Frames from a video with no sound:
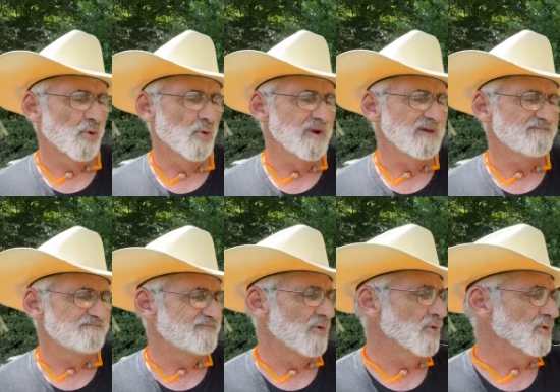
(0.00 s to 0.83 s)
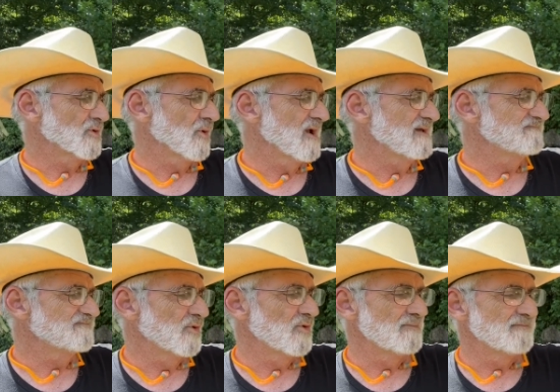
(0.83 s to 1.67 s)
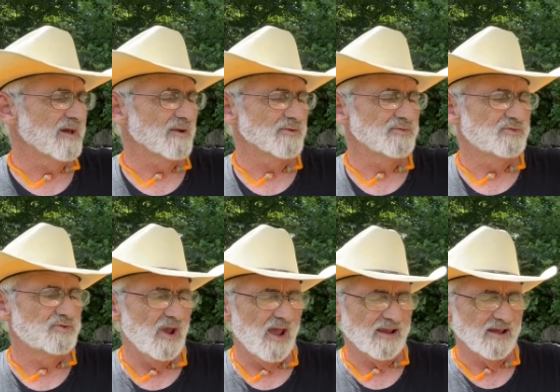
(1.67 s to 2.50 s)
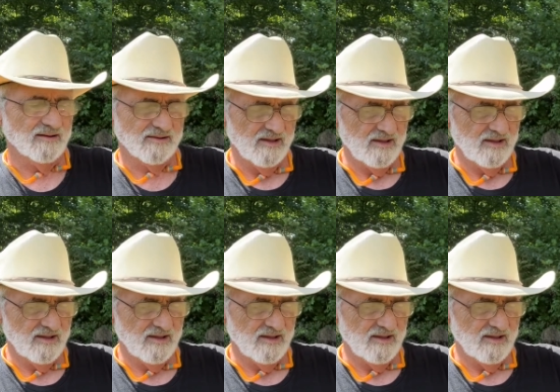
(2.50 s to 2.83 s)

24 grain full metal jacket